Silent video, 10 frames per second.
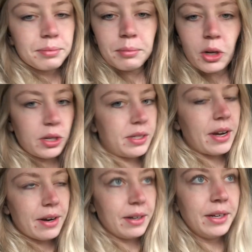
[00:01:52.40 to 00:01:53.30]
I'm already
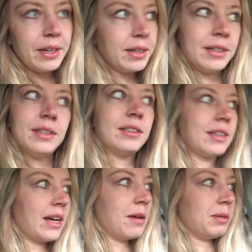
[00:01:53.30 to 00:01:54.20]
tired.
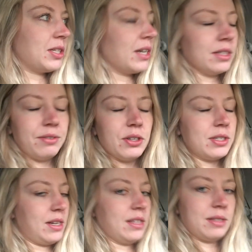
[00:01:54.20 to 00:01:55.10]
Can't be tired the
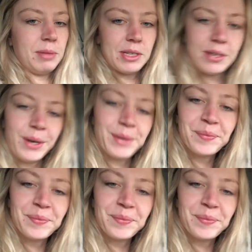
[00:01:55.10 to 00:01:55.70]
first day of the semester.